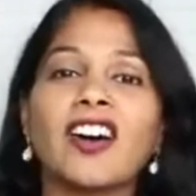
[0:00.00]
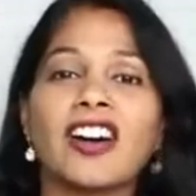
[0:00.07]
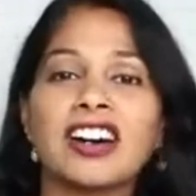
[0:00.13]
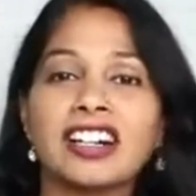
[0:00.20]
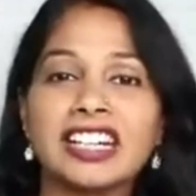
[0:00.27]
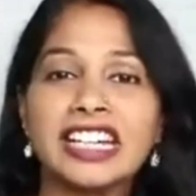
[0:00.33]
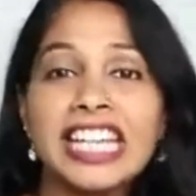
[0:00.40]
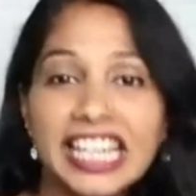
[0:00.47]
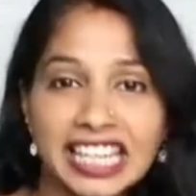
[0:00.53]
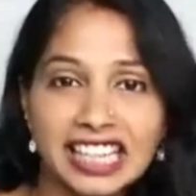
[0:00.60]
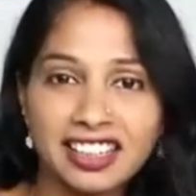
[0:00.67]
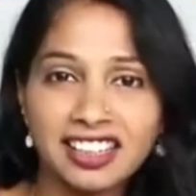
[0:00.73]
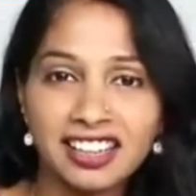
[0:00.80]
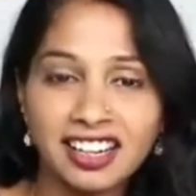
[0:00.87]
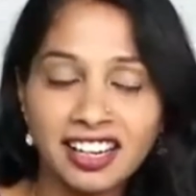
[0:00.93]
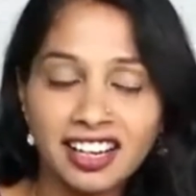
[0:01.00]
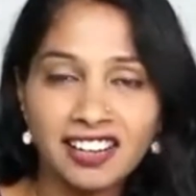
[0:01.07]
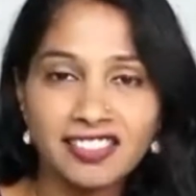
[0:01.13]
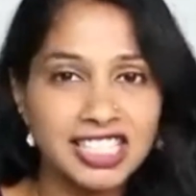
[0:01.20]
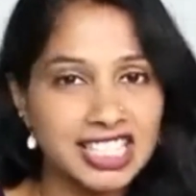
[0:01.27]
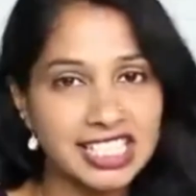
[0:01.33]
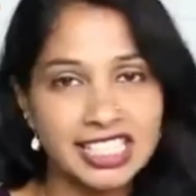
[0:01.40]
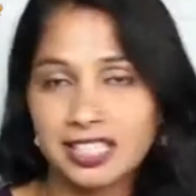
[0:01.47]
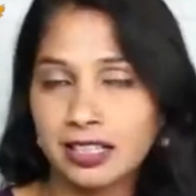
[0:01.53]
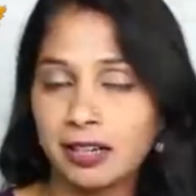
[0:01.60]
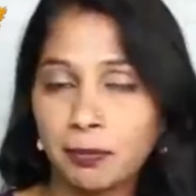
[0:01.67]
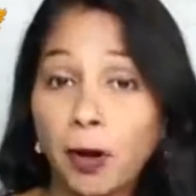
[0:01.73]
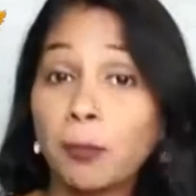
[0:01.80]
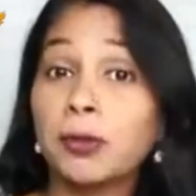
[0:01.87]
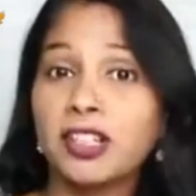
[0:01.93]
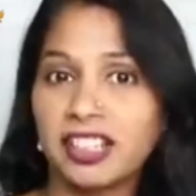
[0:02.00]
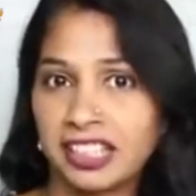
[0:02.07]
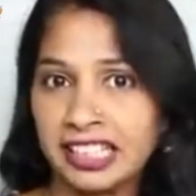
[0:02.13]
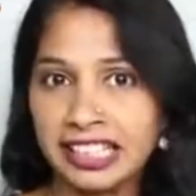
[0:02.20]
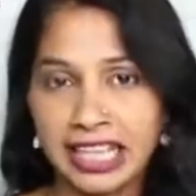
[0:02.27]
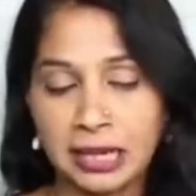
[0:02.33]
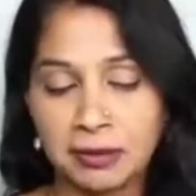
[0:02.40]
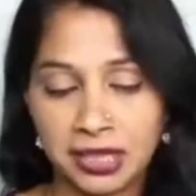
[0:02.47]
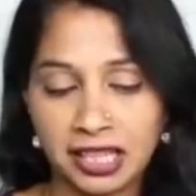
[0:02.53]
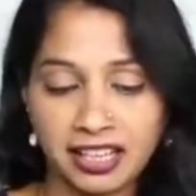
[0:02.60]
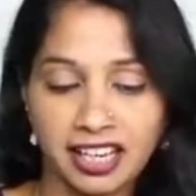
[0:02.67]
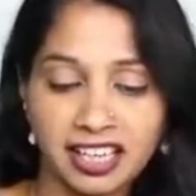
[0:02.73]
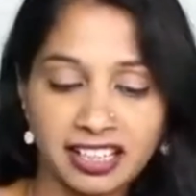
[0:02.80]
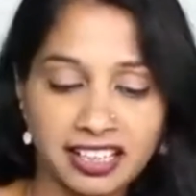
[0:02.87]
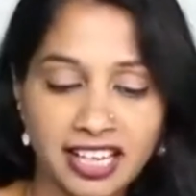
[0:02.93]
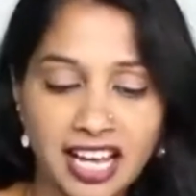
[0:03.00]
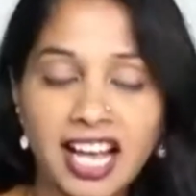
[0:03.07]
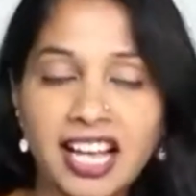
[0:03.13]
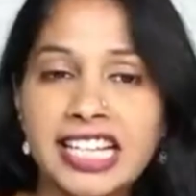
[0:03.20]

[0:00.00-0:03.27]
or hing, which is popularly named in India,